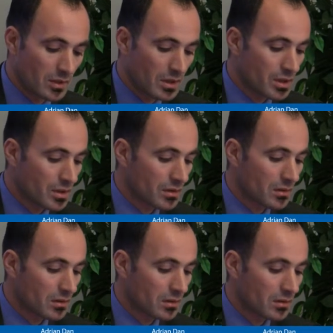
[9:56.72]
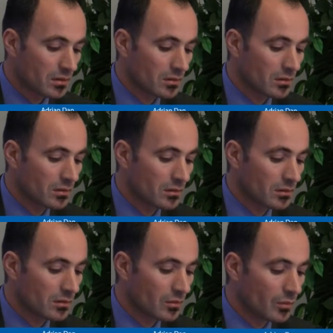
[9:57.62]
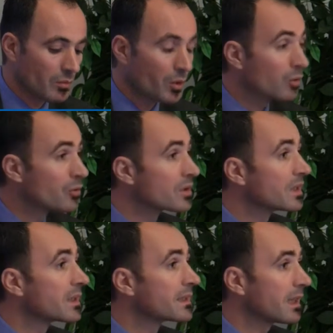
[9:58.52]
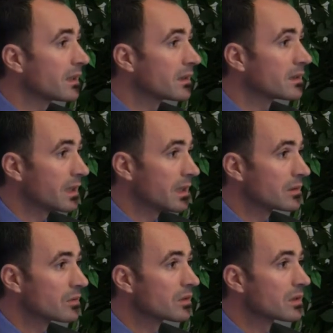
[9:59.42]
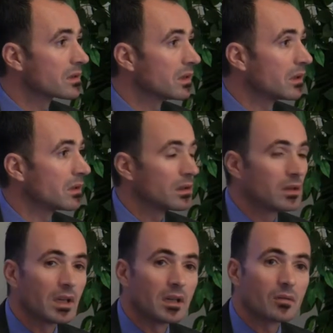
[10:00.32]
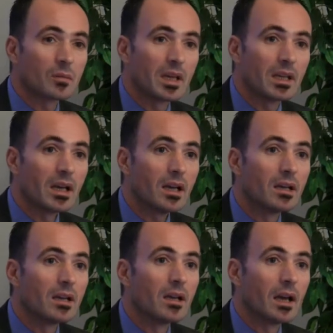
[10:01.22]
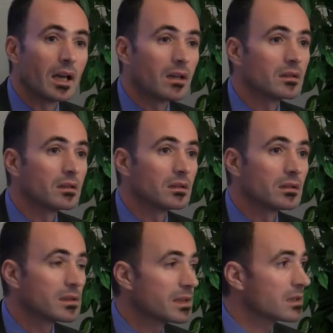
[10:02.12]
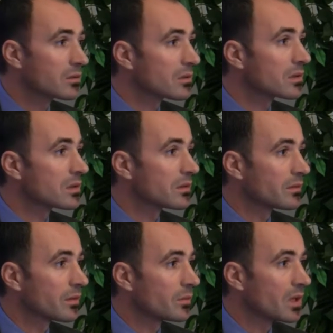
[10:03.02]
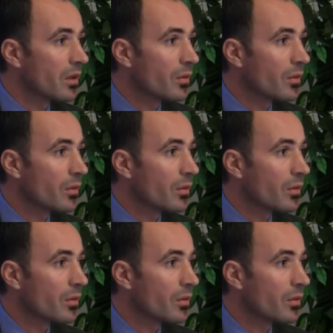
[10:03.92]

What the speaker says: which we produced the second census in Romania. And the census from